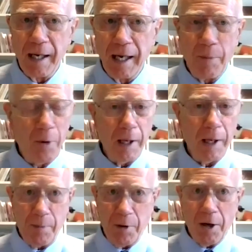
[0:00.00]
I'll
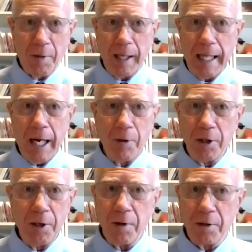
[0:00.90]
talk about that one
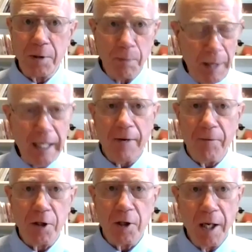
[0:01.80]
too. There's a big
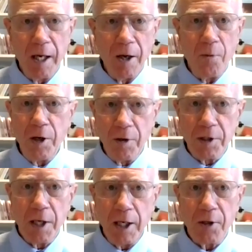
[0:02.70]
difference when you're in
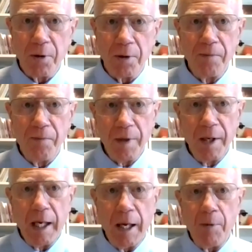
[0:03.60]
Sunday school
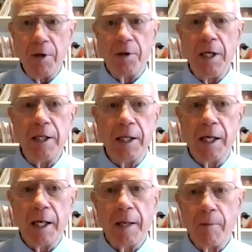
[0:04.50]
and when you're teaching
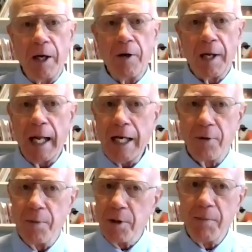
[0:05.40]
in a regular
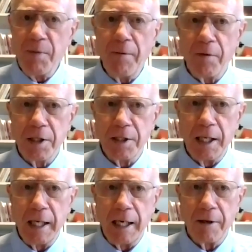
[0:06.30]
classroom. There's some differences
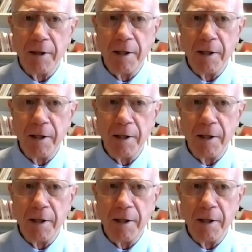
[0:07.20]
in there.